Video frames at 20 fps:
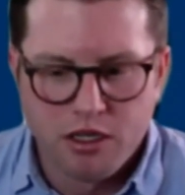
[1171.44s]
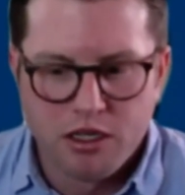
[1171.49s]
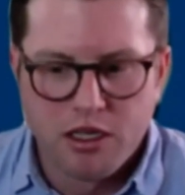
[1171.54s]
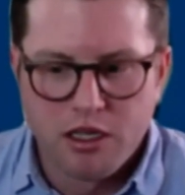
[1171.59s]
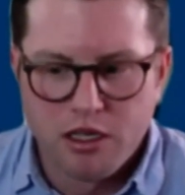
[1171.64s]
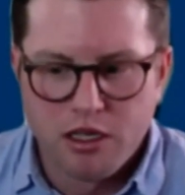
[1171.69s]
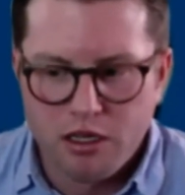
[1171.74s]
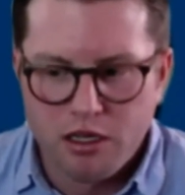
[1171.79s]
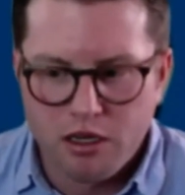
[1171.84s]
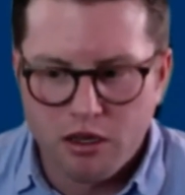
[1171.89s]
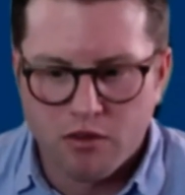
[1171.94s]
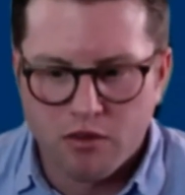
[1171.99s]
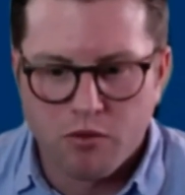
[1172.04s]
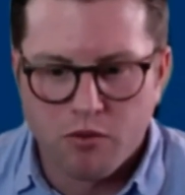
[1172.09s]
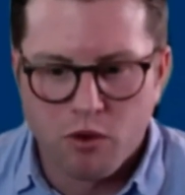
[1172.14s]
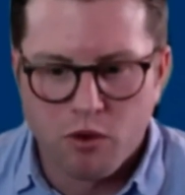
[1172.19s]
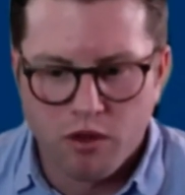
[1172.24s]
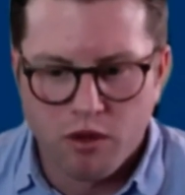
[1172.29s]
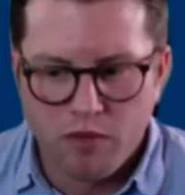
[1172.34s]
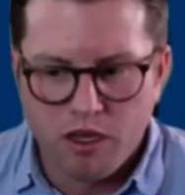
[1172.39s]

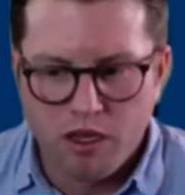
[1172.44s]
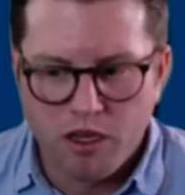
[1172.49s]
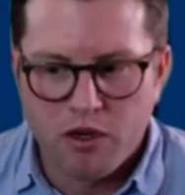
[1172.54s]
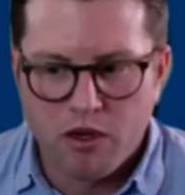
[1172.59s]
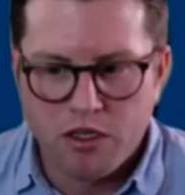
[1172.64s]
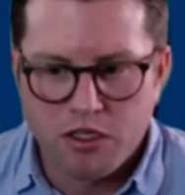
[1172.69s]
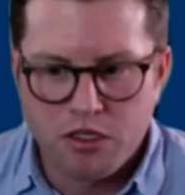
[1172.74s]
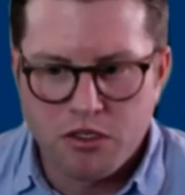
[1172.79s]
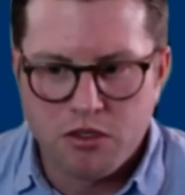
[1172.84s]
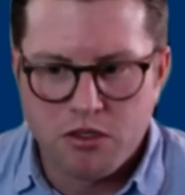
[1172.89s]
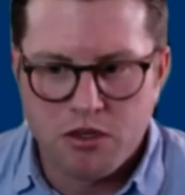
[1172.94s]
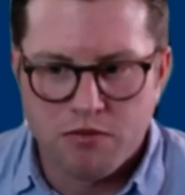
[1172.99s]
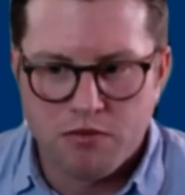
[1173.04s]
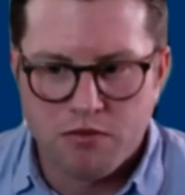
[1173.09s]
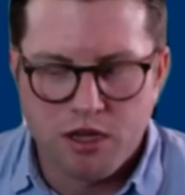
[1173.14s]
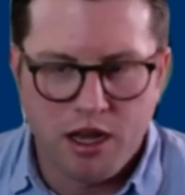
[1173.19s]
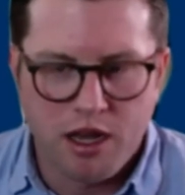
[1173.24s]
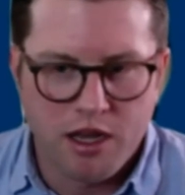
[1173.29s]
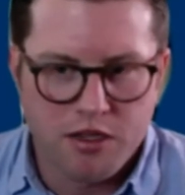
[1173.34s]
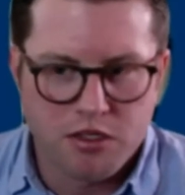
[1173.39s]
one of the big questions you have
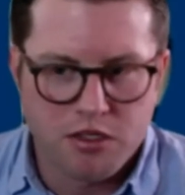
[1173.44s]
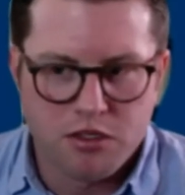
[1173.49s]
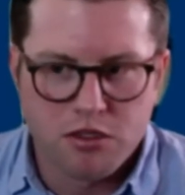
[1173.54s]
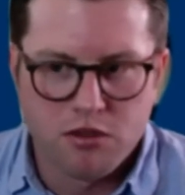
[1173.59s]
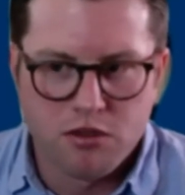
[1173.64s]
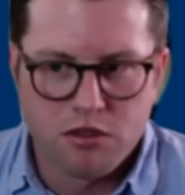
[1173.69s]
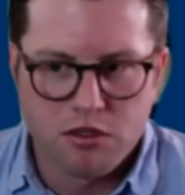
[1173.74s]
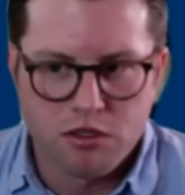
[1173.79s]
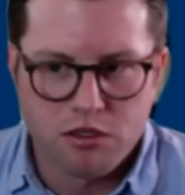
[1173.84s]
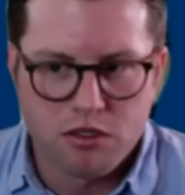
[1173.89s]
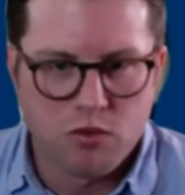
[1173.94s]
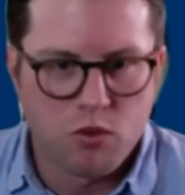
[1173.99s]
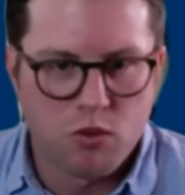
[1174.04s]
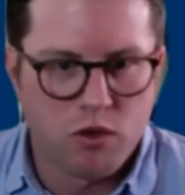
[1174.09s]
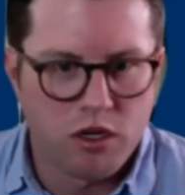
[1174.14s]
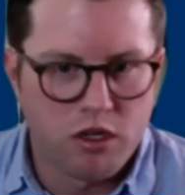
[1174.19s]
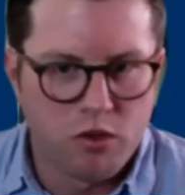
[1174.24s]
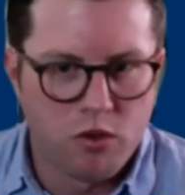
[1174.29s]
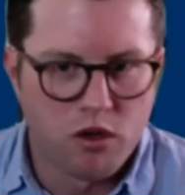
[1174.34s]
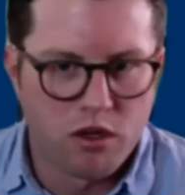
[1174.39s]
to ask students is, what
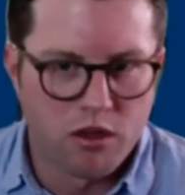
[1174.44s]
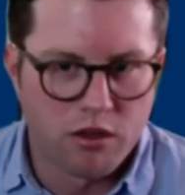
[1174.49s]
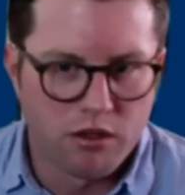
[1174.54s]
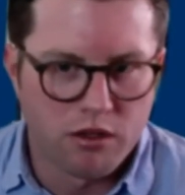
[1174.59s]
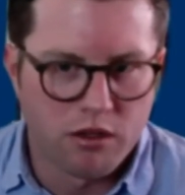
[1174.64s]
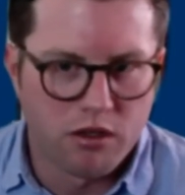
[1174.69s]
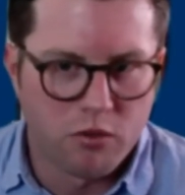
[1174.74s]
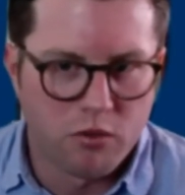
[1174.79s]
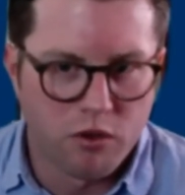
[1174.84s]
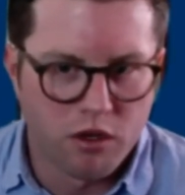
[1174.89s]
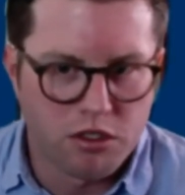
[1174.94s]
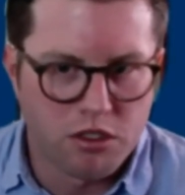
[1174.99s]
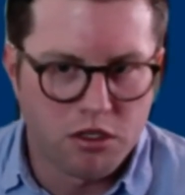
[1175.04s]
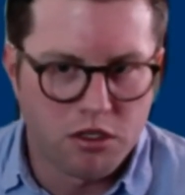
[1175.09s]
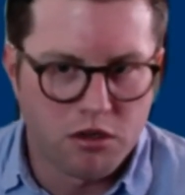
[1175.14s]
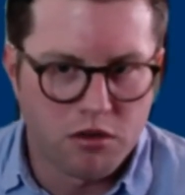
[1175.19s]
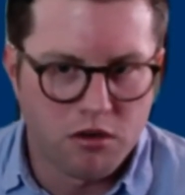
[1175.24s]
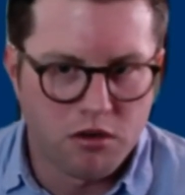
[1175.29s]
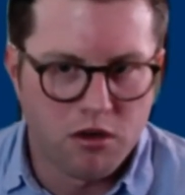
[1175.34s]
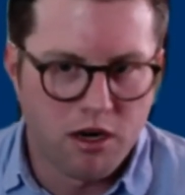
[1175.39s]
do you want to learn, and what is your
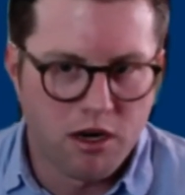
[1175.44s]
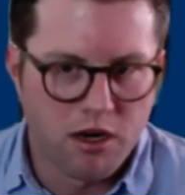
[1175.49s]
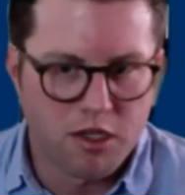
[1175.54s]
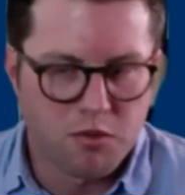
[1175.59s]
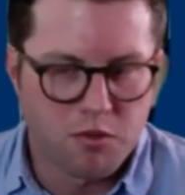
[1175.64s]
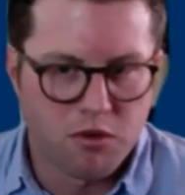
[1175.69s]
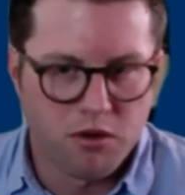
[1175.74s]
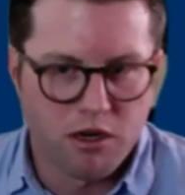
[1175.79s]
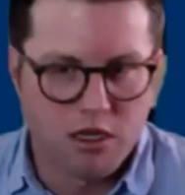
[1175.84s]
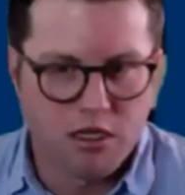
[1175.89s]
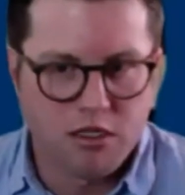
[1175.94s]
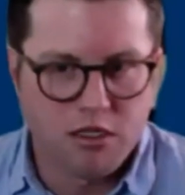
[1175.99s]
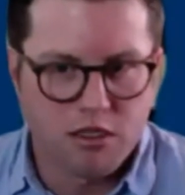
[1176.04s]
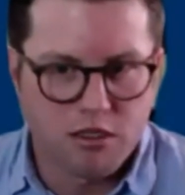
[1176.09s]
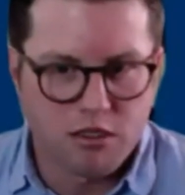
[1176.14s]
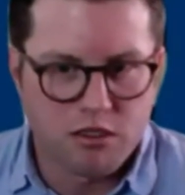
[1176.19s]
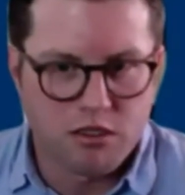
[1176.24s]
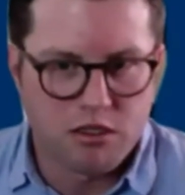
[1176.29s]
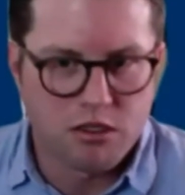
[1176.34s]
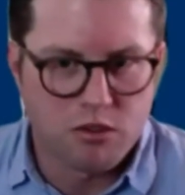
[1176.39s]
career
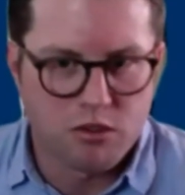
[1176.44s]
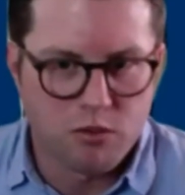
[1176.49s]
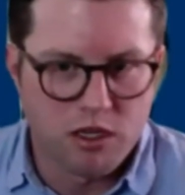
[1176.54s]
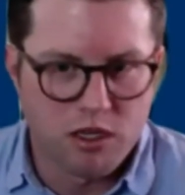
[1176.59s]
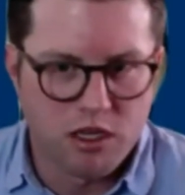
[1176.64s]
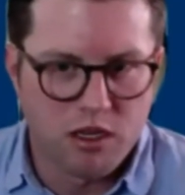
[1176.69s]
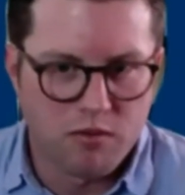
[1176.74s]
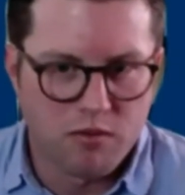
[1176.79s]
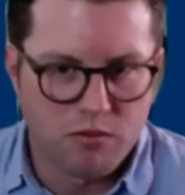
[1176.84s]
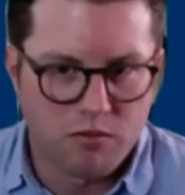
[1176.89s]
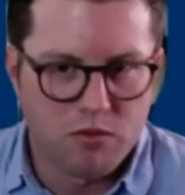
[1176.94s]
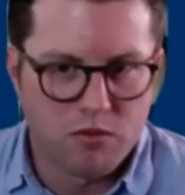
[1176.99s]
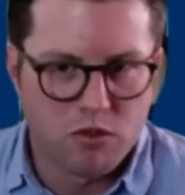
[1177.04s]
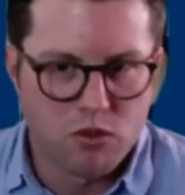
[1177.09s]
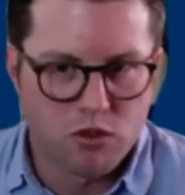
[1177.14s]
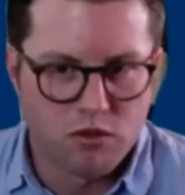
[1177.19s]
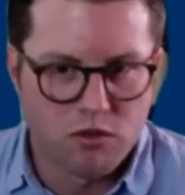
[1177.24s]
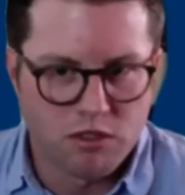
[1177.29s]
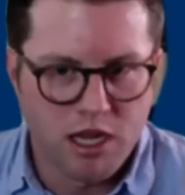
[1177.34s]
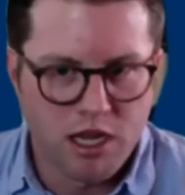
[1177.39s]
aspirations? Because we can
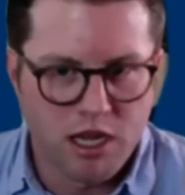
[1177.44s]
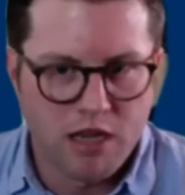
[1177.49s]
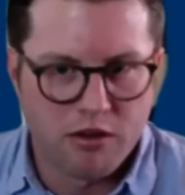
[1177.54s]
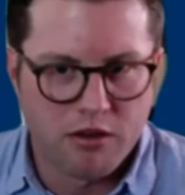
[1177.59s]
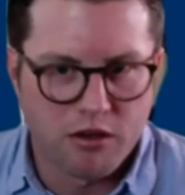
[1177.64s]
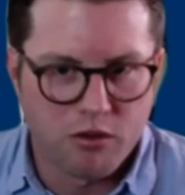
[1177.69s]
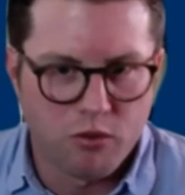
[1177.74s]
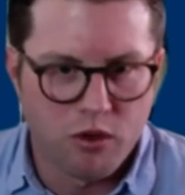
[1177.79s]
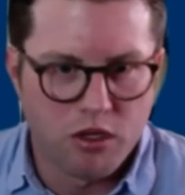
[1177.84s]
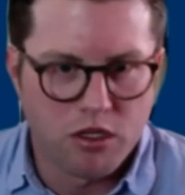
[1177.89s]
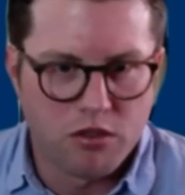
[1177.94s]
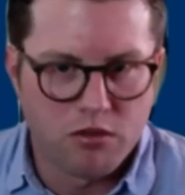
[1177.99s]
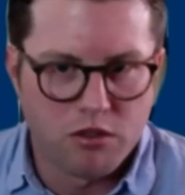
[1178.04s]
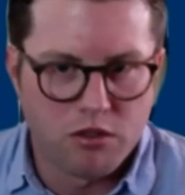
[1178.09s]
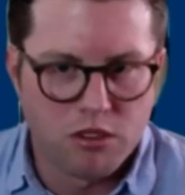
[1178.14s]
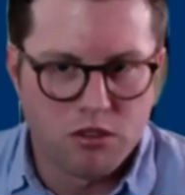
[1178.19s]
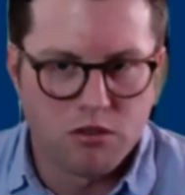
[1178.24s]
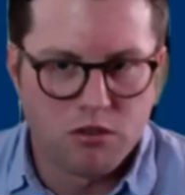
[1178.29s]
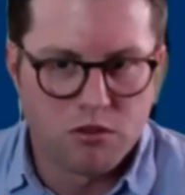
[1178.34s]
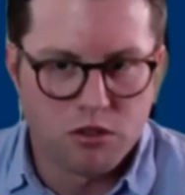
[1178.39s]
sort of tailor what you
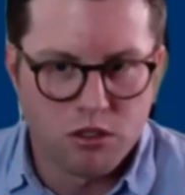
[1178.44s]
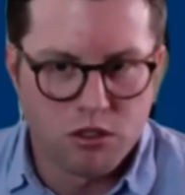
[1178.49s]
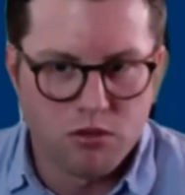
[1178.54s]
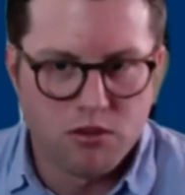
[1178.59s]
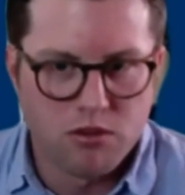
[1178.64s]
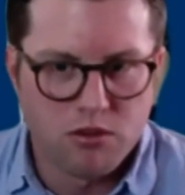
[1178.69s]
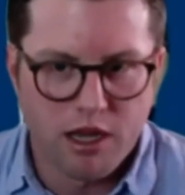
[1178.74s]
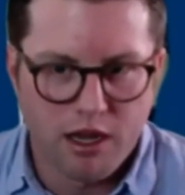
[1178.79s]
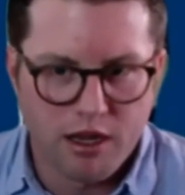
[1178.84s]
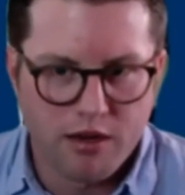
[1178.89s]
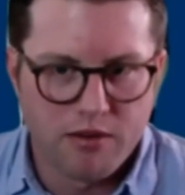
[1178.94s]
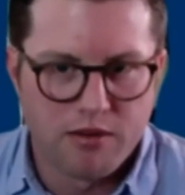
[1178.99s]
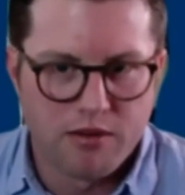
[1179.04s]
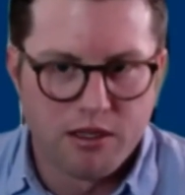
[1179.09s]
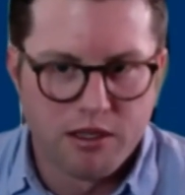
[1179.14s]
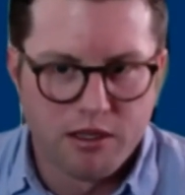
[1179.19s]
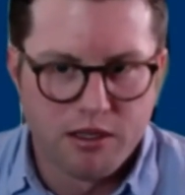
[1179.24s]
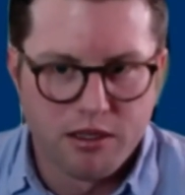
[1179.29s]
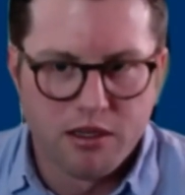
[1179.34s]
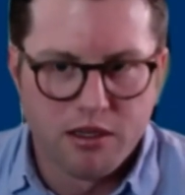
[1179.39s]
do to that,
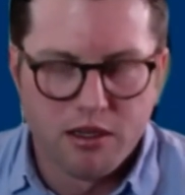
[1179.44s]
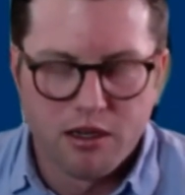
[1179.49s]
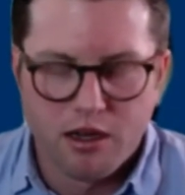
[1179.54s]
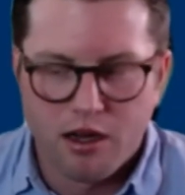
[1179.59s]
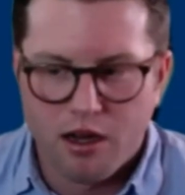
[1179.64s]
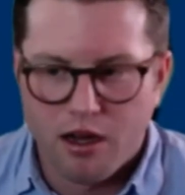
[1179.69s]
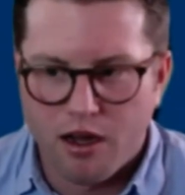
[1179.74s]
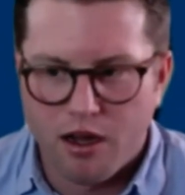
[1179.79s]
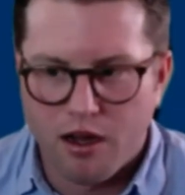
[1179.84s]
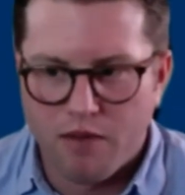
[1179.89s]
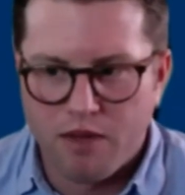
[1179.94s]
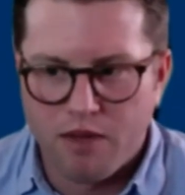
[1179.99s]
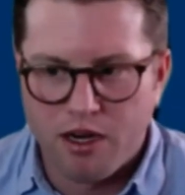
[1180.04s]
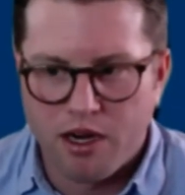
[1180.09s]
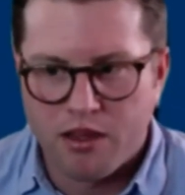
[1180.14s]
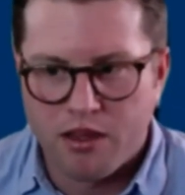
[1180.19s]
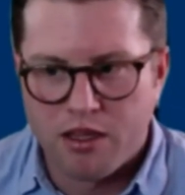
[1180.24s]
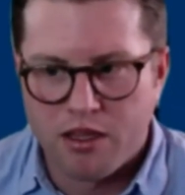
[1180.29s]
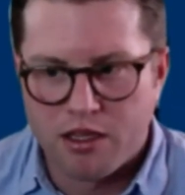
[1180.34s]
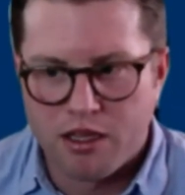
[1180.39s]
and
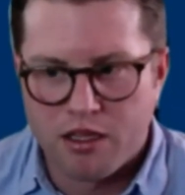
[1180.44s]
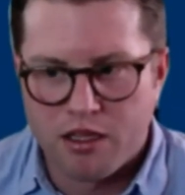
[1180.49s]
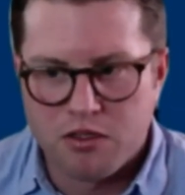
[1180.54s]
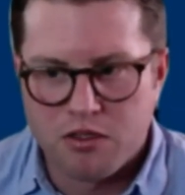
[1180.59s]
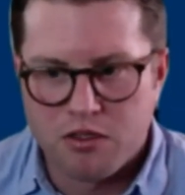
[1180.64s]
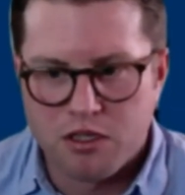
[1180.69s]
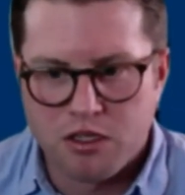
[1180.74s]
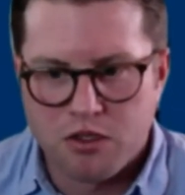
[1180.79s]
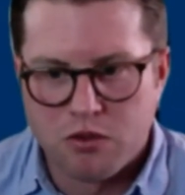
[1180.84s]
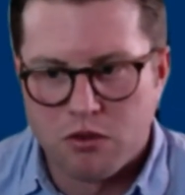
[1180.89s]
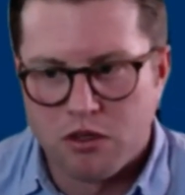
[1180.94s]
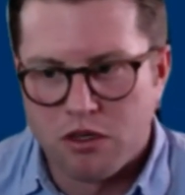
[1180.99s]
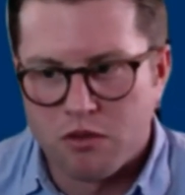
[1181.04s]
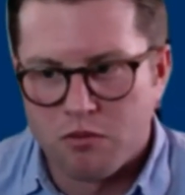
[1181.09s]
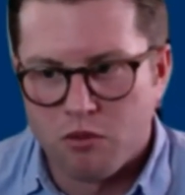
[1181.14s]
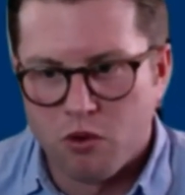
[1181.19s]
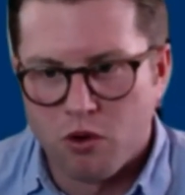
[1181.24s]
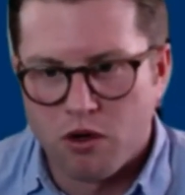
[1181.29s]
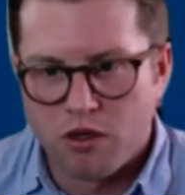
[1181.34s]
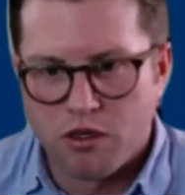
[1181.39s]
I think that's really
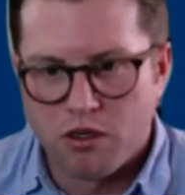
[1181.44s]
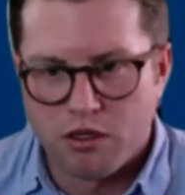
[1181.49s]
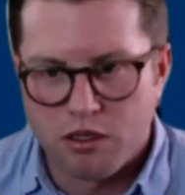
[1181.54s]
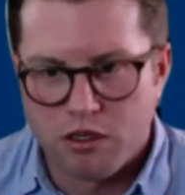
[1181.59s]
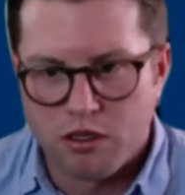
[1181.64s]
important.